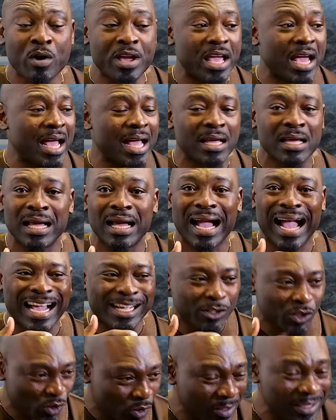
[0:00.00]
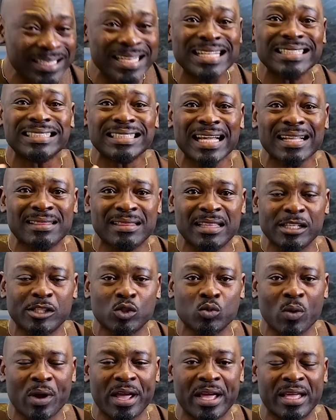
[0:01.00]
we are isolated
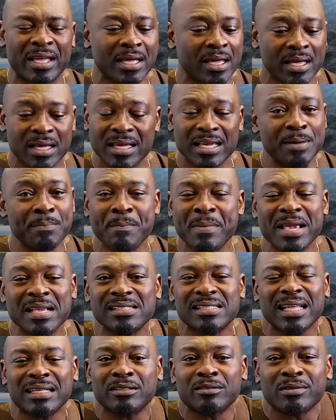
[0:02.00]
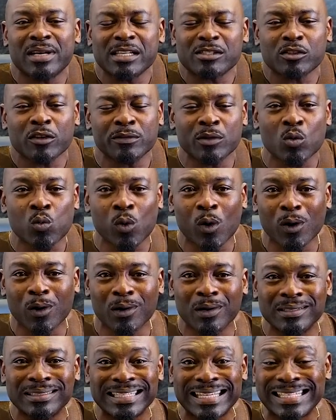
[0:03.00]
this way, it means that the rest of the
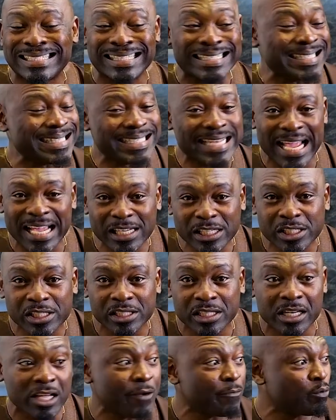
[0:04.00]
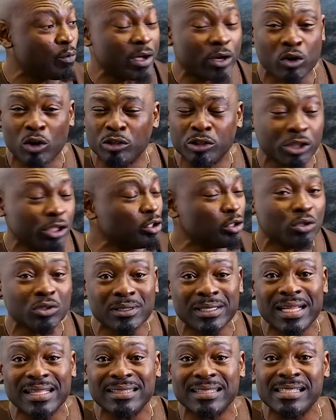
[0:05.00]
world is in danger if we continue
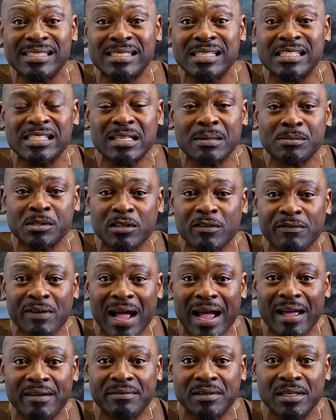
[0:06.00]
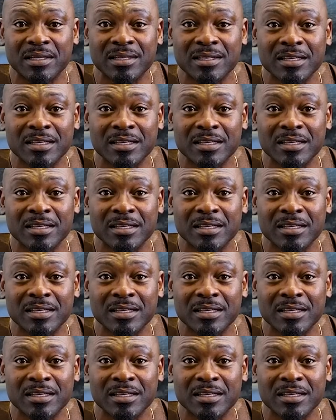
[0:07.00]
to let this system survive.